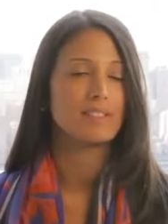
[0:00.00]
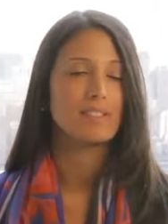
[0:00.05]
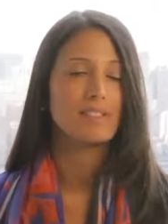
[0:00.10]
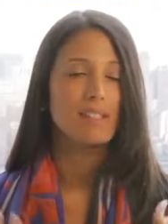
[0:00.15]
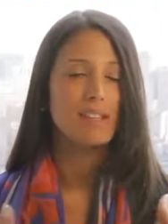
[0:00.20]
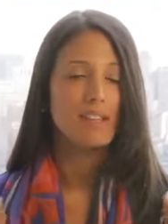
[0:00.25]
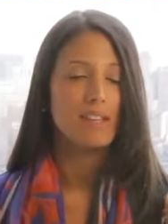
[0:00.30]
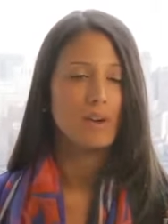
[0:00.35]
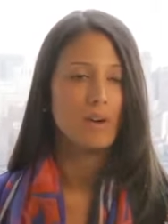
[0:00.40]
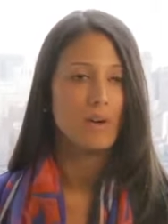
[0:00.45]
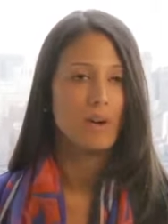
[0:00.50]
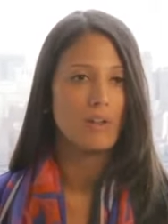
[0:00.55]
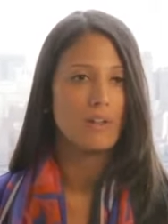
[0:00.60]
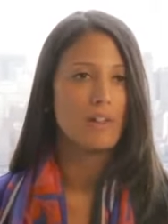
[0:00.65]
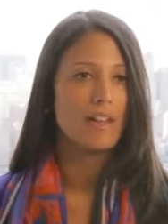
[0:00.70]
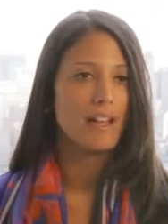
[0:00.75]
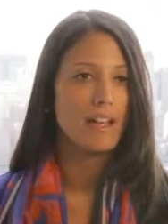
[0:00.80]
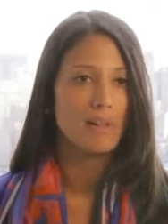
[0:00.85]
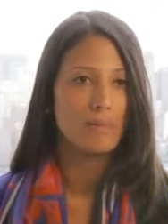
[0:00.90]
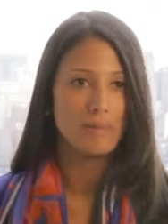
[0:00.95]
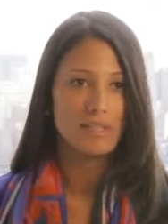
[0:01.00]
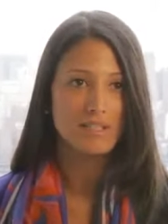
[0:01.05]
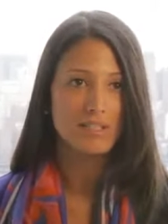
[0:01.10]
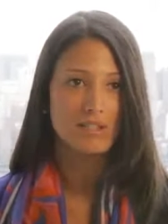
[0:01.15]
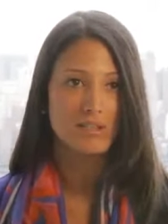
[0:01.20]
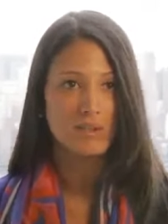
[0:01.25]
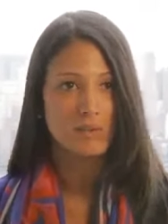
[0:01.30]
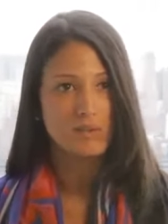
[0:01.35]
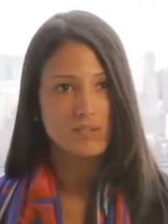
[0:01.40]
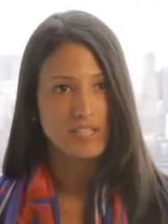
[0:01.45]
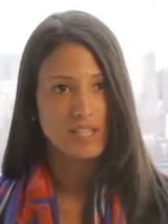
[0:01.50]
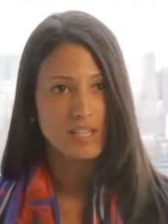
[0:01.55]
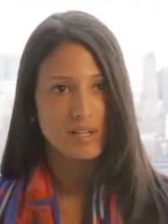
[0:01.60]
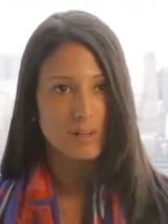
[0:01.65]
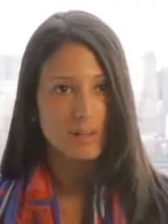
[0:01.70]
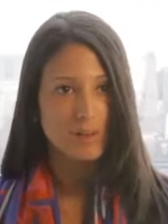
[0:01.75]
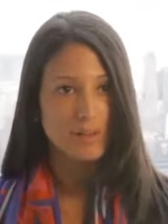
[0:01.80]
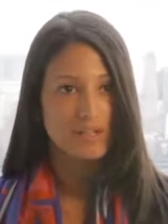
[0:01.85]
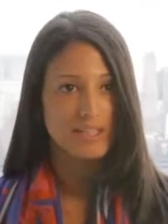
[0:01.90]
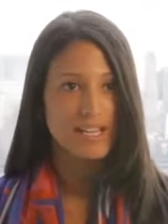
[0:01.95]
the, all the elements associated
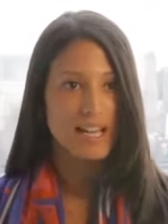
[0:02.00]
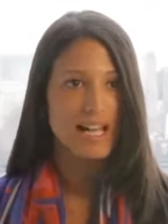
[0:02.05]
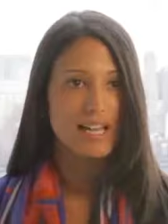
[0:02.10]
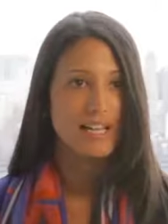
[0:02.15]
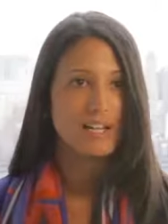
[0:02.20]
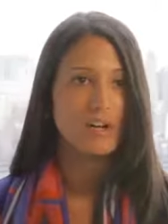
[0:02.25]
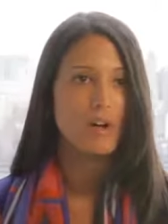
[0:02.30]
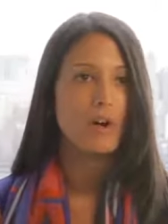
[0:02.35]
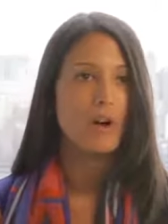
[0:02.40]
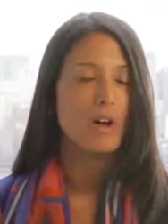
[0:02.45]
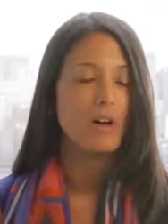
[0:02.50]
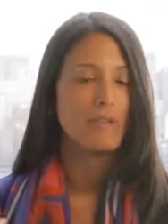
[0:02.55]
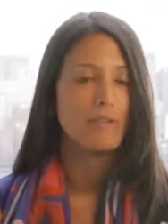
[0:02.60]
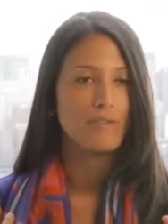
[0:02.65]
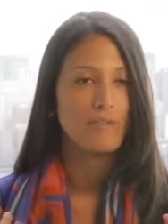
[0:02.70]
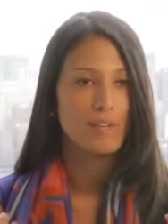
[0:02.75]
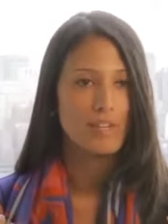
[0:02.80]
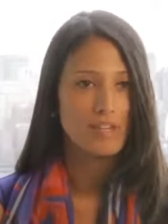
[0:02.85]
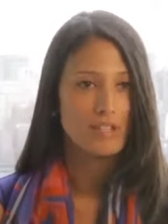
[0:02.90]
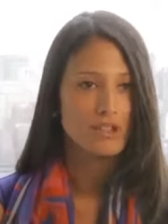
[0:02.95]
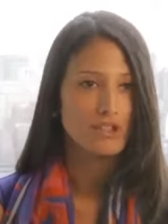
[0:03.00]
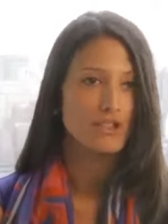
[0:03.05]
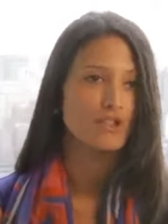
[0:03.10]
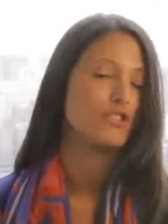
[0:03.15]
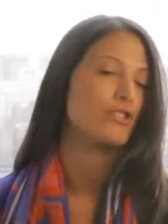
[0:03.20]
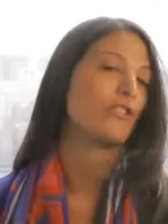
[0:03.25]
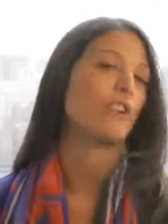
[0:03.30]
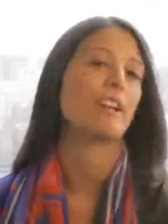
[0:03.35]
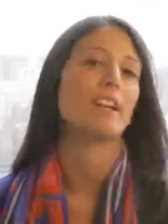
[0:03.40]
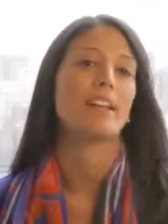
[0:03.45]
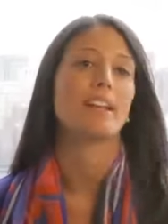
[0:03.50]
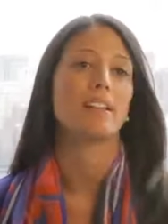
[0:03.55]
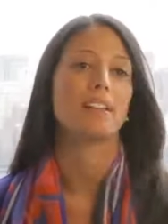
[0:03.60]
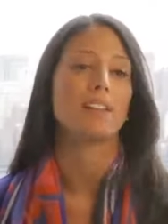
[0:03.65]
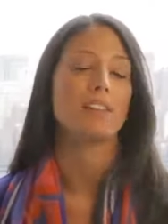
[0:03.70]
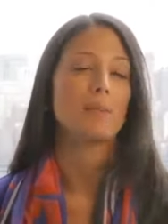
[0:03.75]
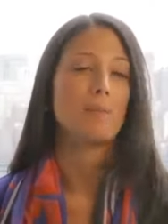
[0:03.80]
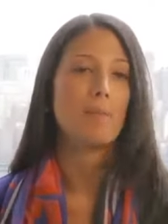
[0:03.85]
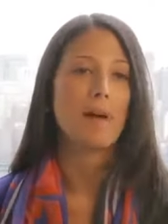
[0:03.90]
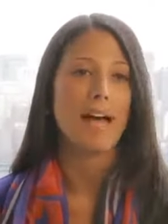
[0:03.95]
with Italian coffee,
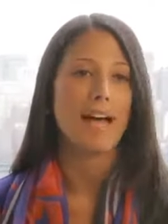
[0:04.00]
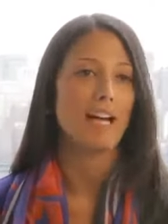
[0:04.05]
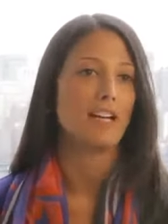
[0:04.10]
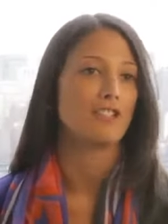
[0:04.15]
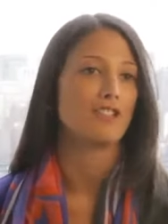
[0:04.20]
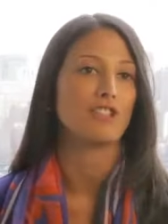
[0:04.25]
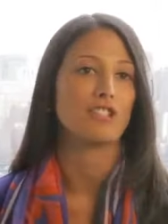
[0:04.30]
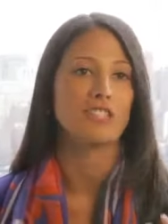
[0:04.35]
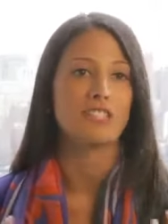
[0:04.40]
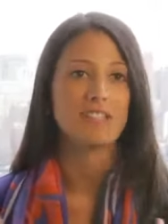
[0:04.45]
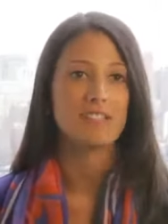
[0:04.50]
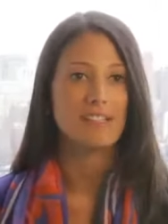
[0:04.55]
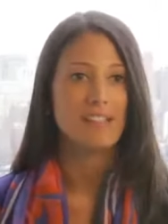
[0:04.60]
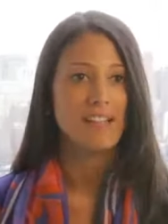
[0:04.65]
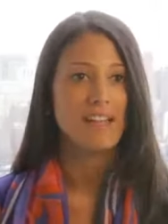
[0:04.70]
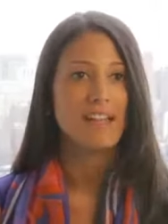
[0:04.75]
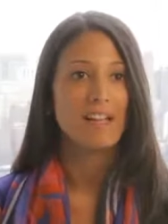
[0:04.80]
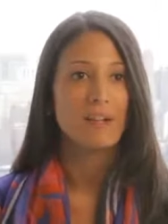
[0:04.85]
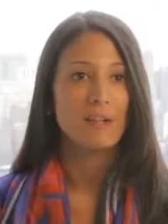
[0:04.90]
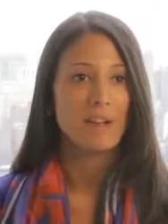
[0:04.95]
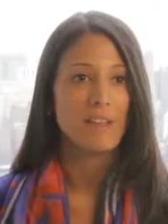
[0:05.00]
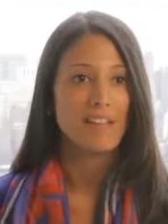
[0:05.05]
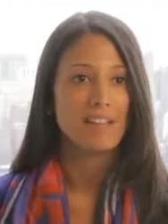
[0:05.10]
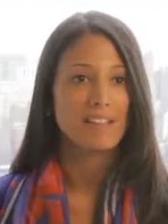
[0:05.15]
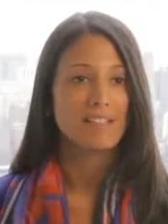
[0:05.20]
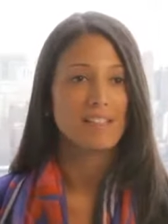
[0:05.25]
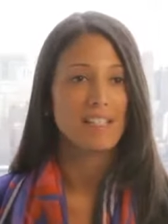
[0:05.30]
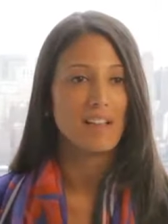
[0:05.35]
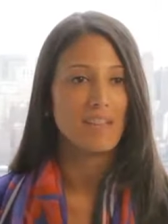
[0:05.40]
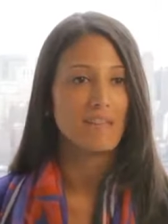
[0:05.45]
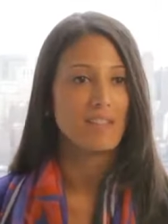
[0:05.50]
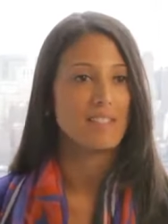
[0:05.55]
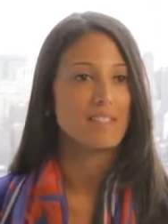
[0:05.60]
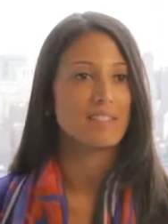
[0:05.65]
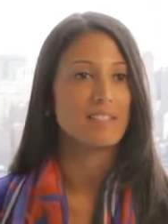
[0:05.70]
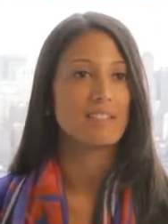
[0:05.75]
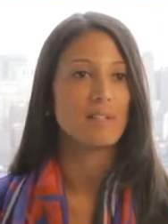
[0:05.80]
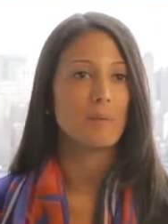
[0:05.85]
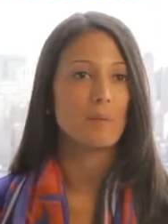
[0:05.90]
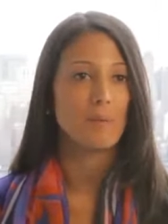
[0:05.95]
strength and passion, all that stuff
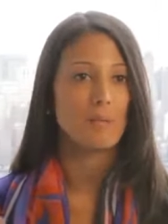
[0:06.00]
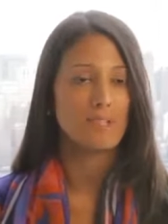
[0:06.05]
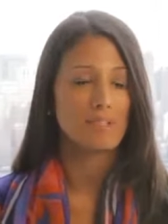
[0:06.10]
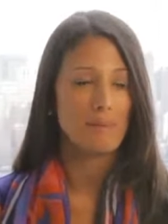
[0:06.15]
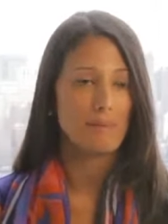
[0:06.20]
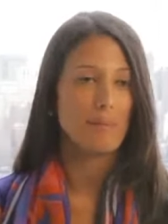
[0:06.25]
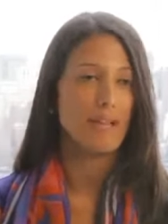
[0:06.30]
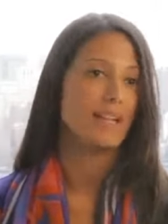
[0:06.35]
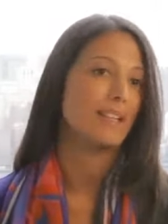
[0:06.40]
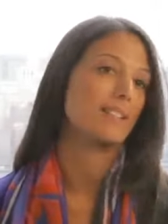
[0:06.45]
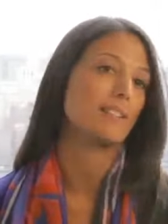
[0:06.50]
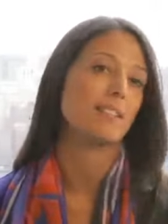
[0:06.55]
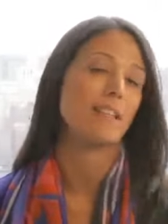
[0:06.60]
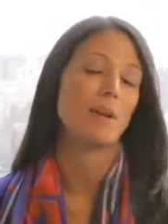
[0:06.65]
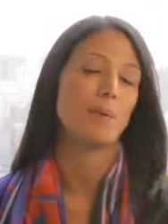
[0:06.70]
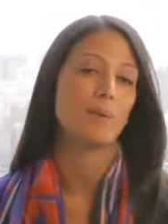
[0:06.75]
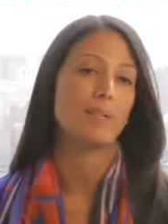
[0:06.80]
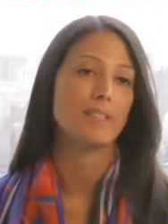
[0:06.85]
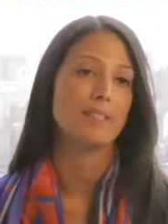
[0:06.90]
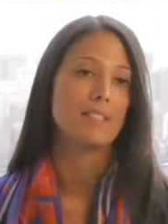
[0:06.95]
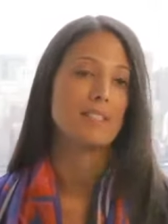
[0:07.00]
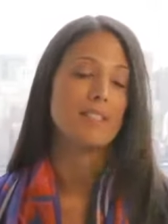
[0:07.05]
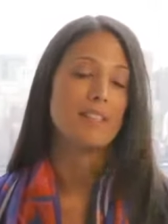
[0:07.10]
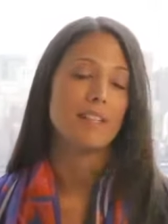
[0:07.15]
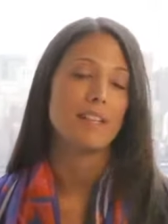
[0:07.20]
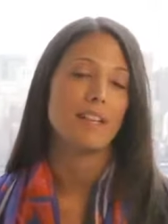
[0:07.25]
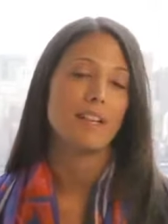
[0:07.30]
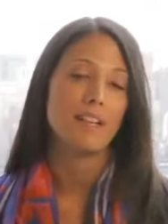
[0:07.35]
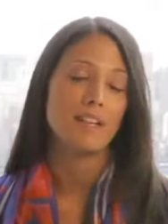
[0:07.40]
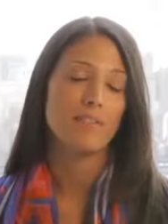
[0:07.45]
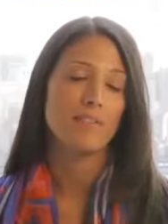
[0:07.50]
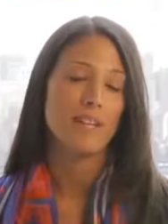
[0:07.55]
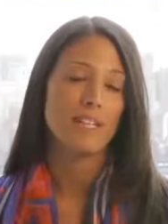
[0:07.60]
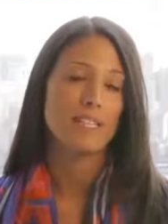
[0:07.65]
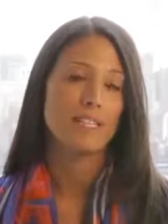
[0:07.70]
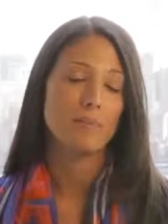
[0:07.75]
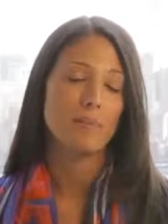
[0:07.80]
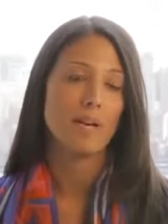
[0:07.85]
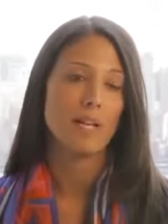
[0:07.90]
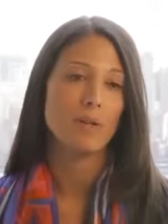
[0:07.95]
is, was a mix that was
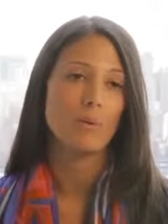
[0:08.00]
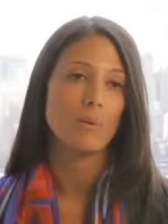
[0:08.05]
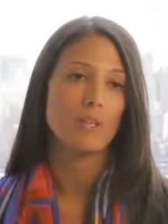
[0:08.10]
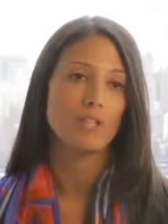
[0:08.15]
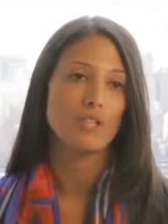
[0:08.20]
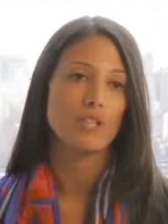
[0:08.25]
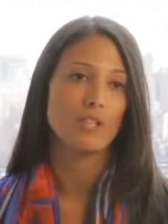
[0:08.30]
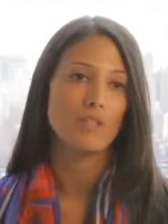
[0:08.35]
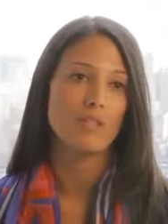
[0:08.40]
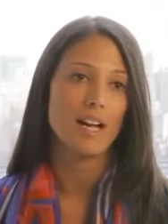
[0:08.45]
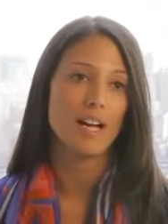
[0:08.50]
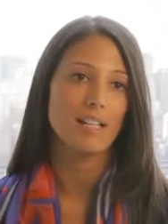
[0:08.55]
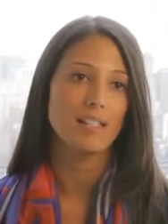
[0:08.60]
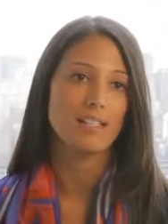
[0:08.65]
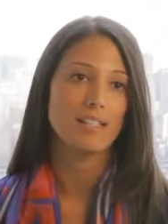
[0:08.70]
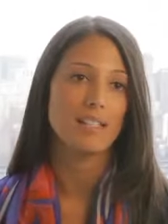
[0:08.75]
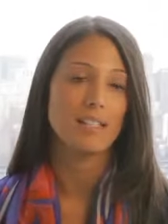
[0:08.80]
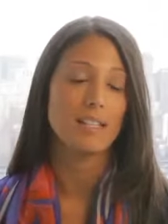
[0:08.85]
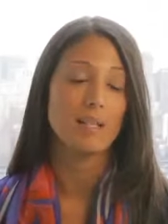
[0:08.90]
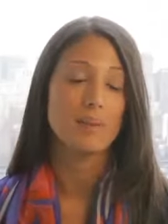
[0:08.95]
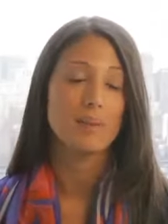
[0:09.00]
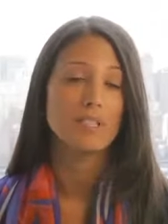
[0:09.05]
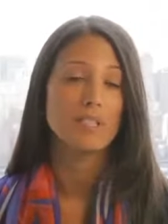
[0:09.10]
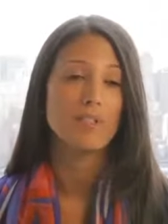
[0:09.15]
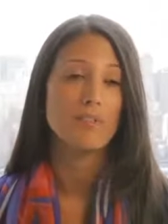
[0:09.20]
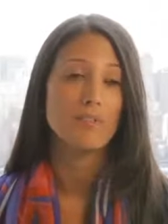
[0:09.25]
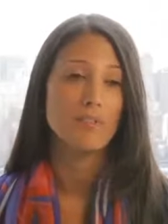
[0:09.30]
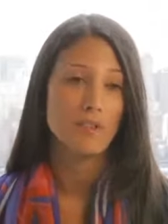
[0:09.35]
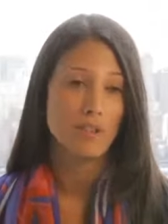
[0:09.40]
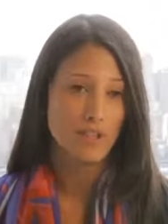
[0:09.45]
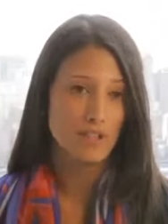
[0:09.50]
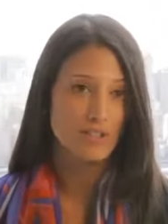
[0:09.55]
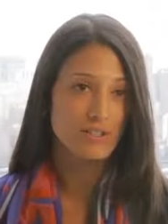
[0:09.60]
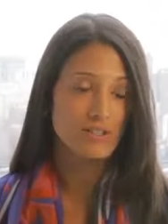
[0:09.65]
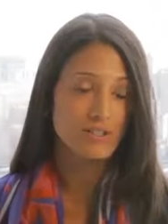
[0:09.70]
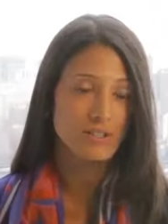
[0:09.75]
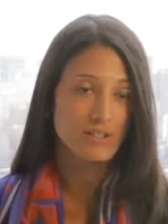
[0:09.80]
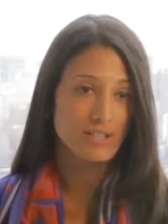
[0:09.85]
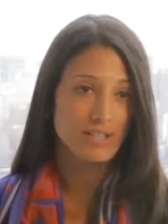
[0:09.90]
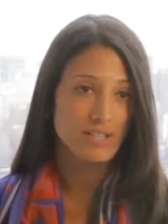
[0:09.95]
invented by Luigi Lavazza. He was the
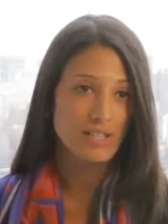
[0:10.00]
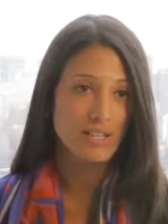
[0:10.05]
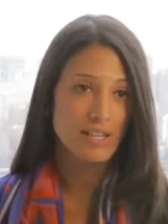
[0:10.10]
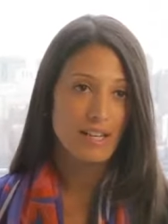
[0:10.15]
first